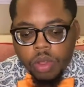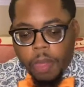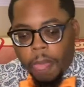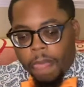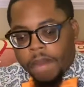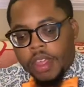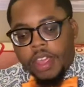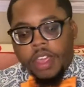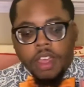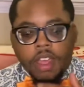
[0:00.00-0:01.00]

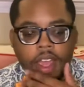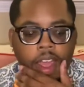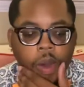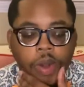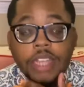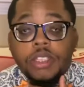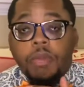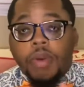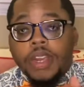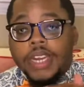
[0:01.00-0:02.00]
I would like to
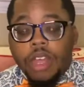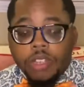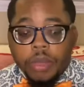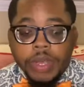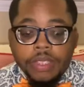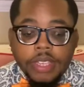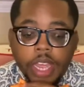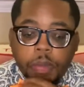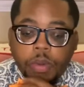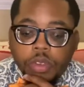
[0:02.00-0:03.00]
break down some
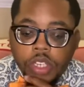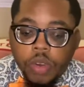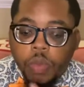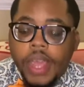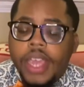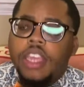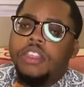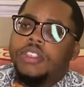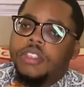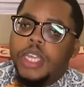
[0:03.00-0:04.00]
examples of
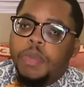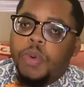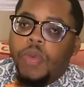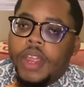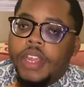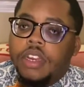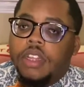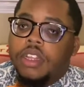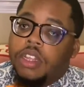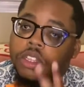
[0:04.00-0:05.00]
ways to separate
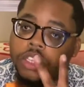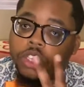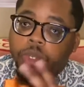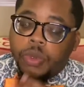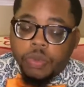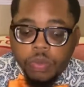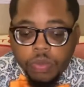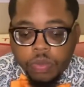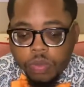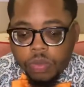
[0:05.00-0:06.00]
the
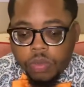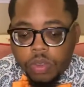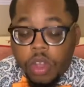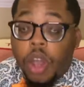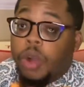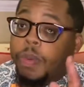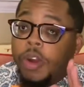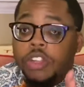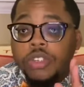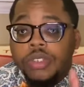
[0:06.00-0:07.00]
two on a
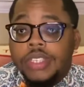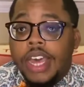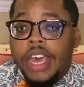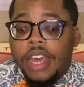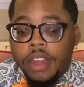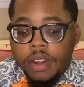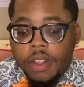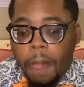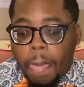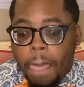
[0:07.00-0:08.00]
personal side
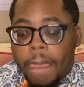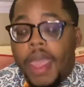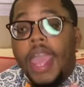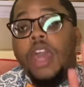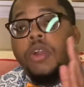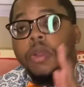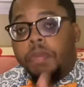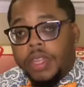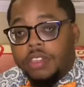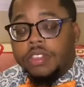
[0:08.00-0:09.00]
and on a
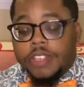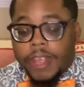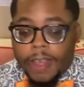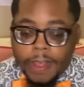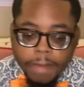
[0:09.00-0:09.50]
business side.